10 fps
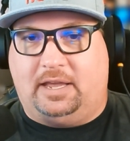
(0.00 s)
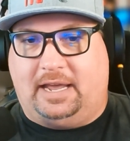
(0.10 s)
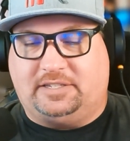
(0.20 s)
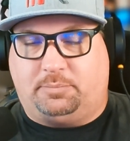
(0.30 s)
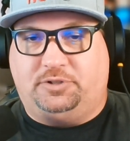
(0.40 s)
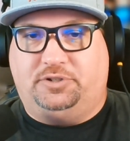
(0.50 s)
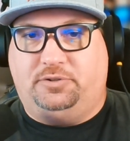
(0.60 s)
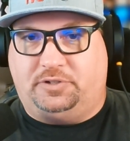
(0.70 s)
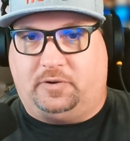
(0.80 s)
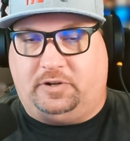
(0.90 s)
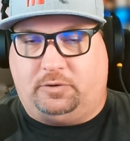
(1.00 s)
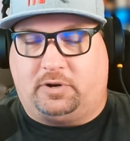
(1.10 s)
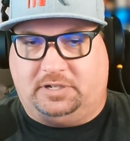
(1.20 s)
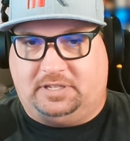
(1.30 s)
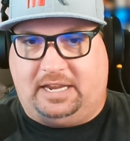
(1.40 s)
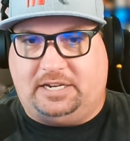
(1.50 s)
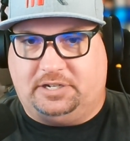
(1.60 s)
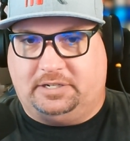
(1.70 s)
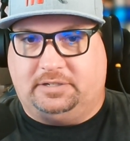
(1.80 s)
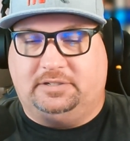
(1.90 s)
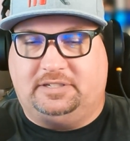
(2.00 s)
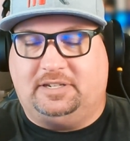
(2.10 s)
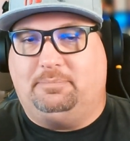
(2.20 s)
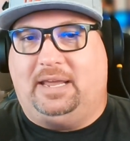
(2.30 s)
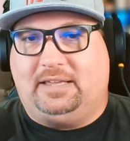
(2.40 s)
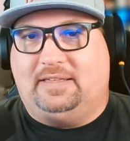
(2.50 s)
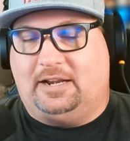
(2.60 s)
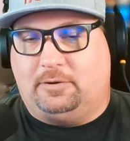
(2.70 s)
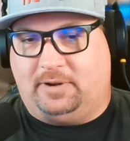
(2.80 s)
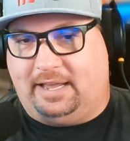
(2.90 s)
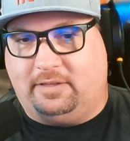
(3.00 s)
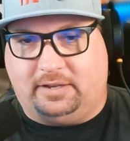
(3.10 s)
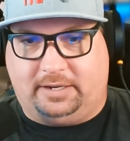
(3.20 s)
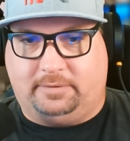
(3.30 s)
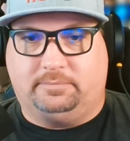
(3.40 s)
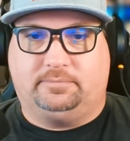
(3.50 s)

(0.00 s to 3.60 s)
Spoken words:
as a producer in your organization to make that a reality.